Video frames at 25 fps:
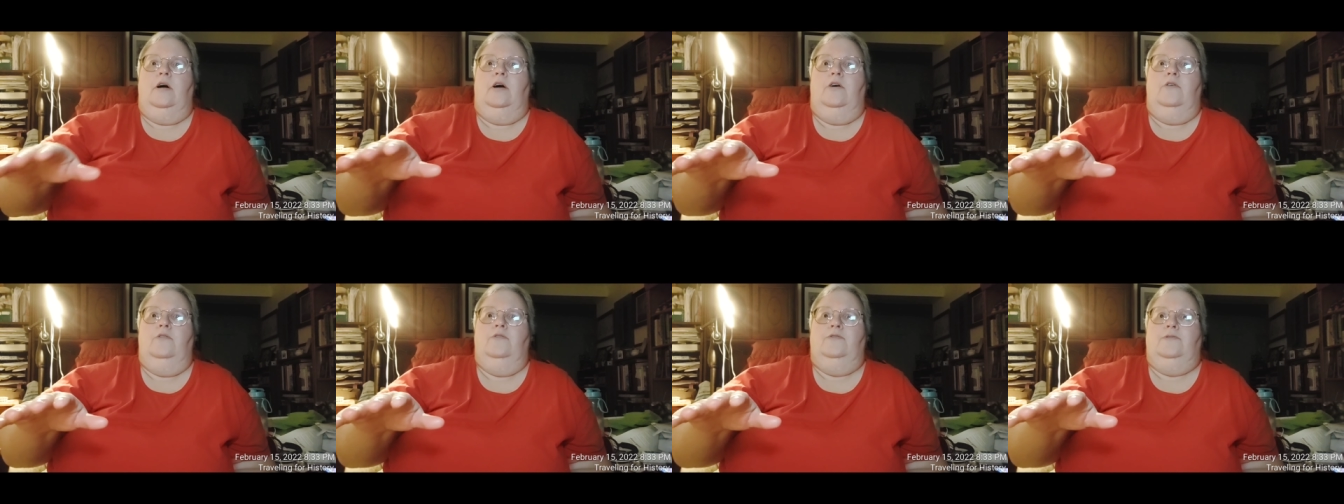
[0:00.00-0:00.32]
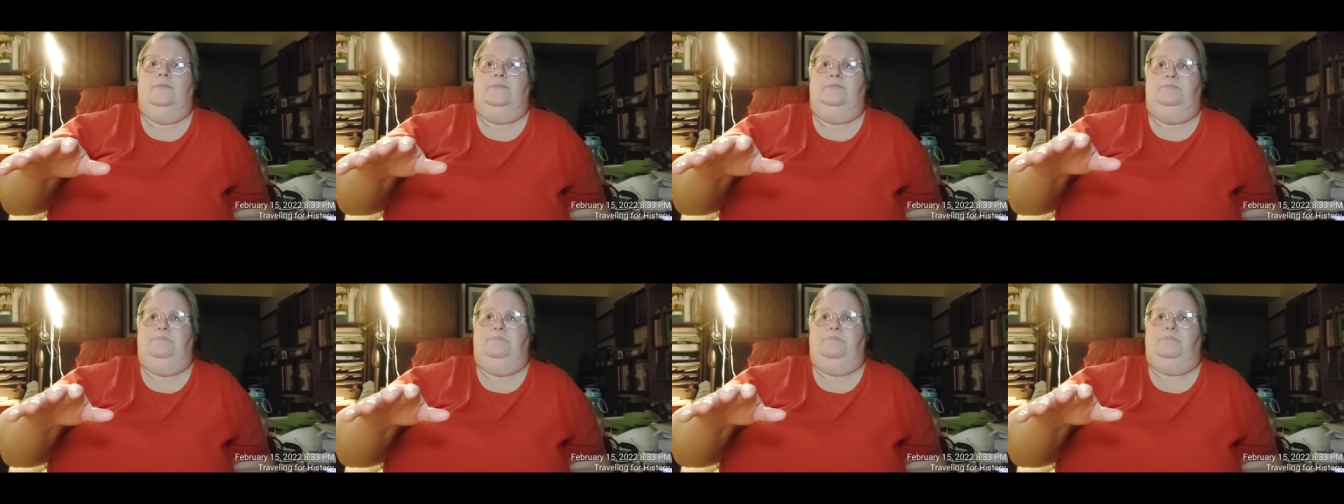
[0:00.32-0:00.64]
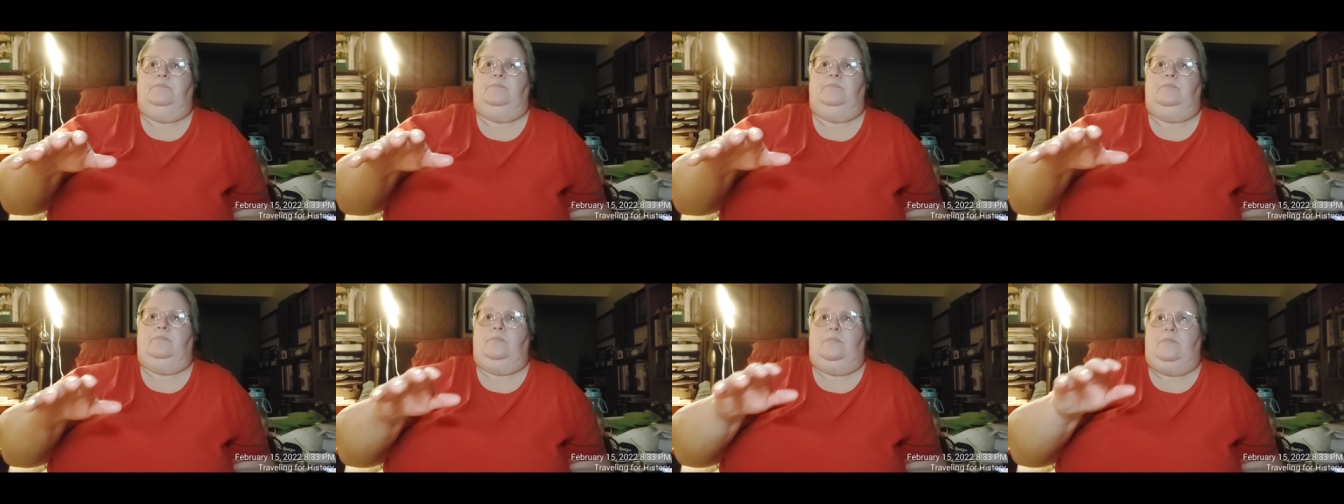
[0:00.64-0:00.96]
of
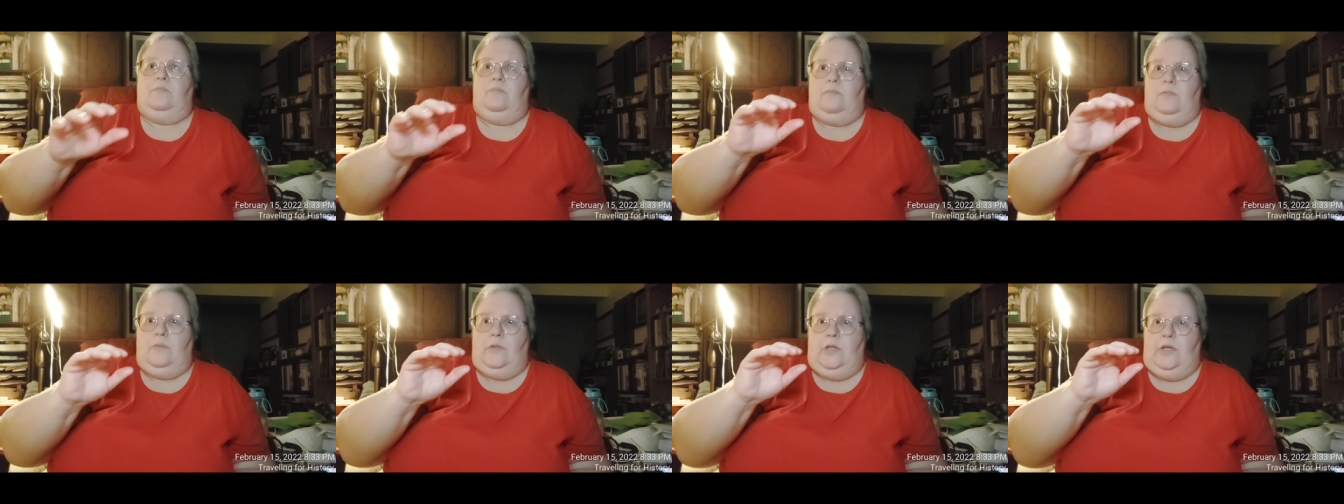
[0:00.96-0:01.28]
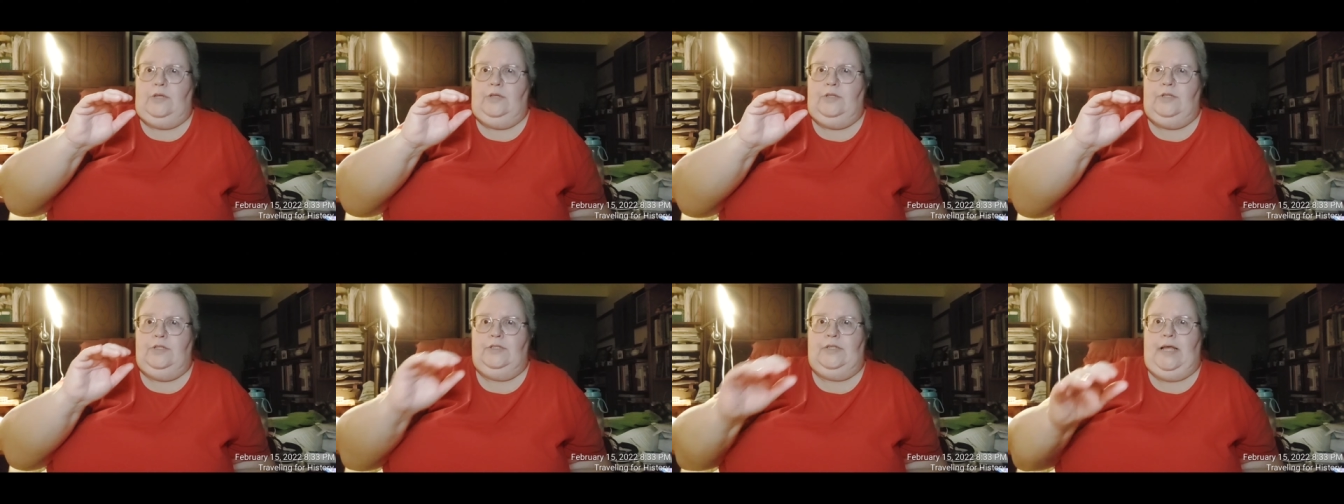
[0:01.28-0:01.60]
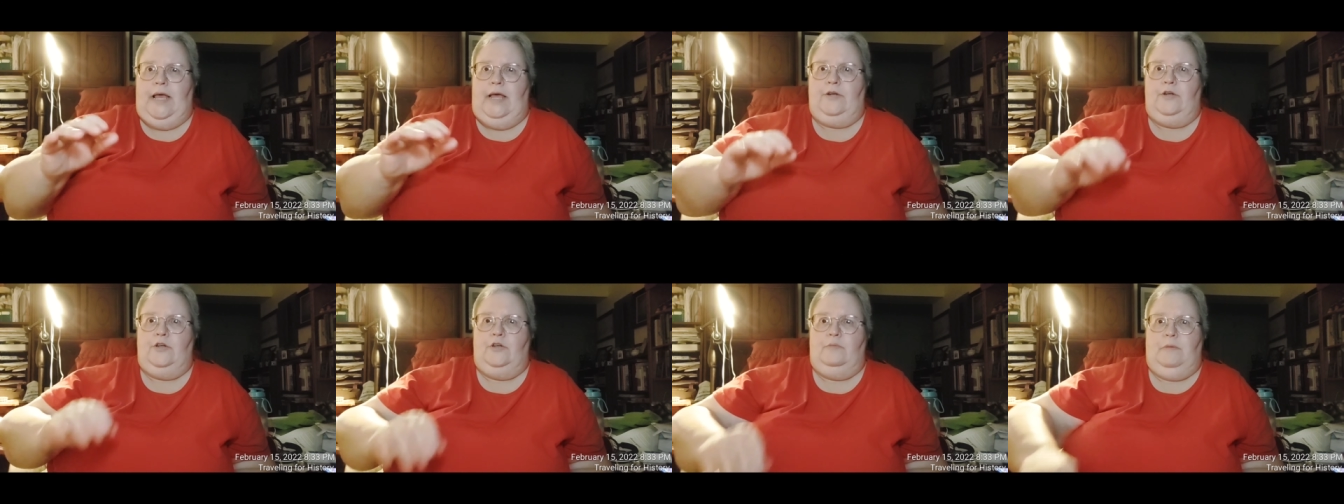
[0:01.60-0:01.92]
the
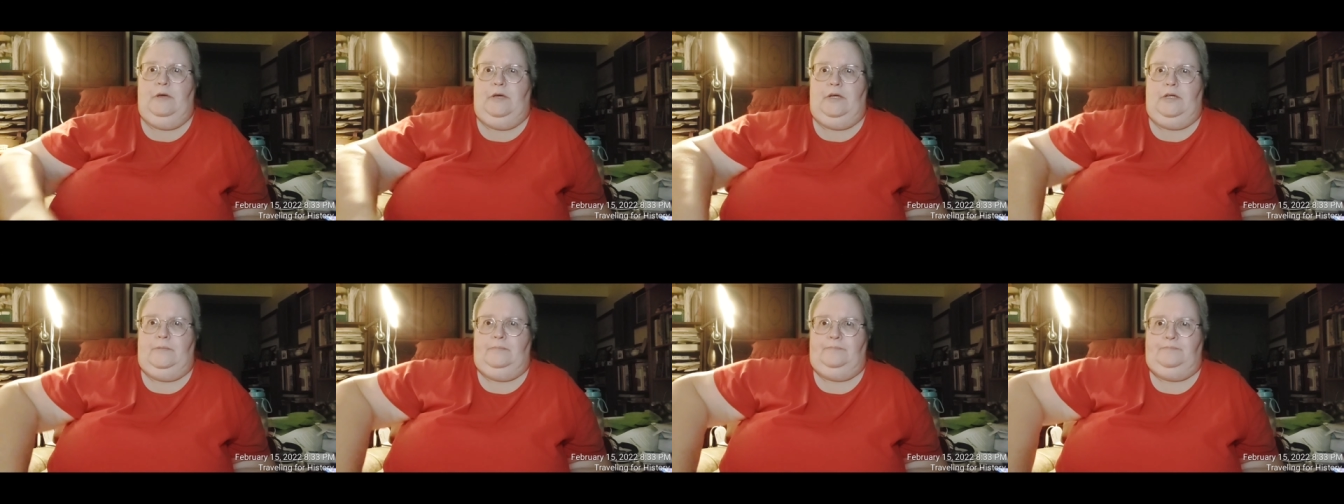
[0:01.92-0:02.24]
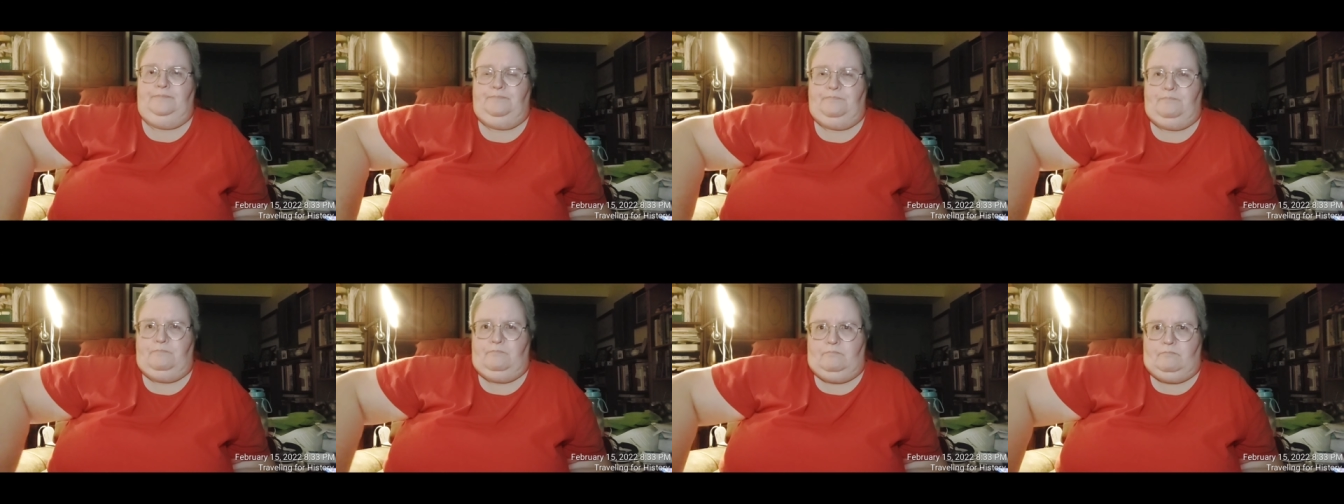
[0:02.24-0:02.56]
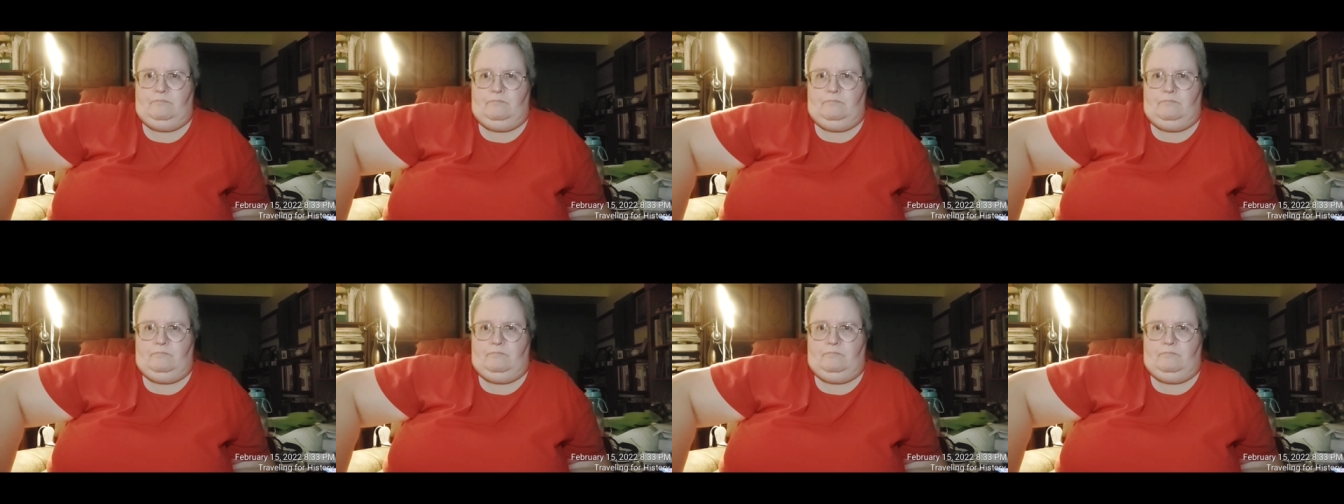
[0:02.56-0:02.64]
Standard Mill.